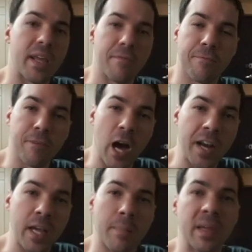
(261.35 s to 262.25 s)
He fought
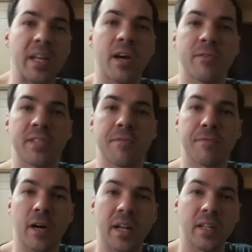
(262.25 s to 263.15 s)
him. He knows he
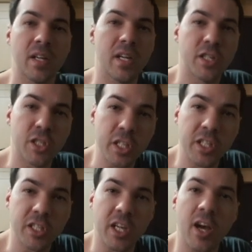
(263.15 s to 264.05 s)
fought
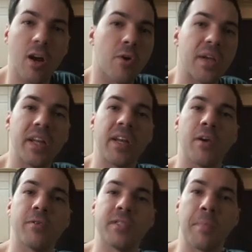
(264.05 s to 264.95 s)
Shishio. He
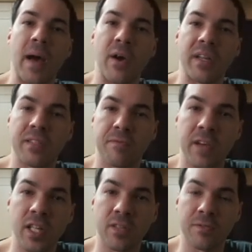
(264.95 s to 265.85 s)
knows about his
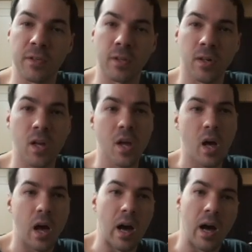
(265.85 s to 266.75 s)
vengeful,
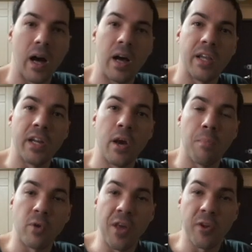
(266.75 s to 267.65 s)
you know,
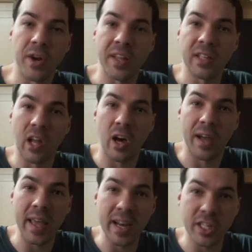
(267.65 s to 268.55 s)
brother-in-law
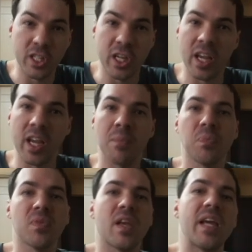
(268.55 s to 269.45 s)
Inishi.
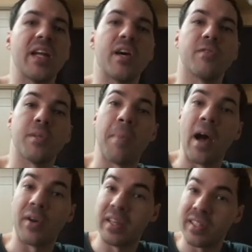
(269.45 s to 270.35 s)
He knows
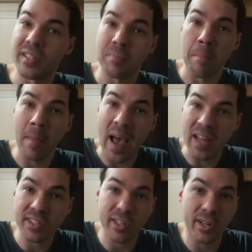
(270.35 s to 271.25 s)
about his
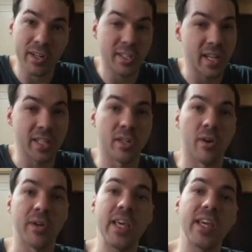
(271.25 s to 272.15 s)
master,
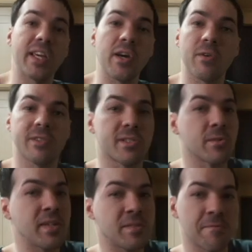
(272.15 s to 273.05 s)
Seijiro Hiko.
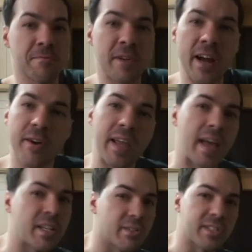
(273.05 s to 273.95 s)
So it's very
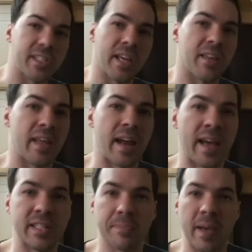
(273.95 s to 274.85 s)
interesting in that
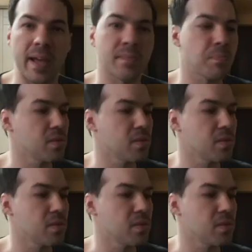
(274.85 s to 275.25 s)
aspect.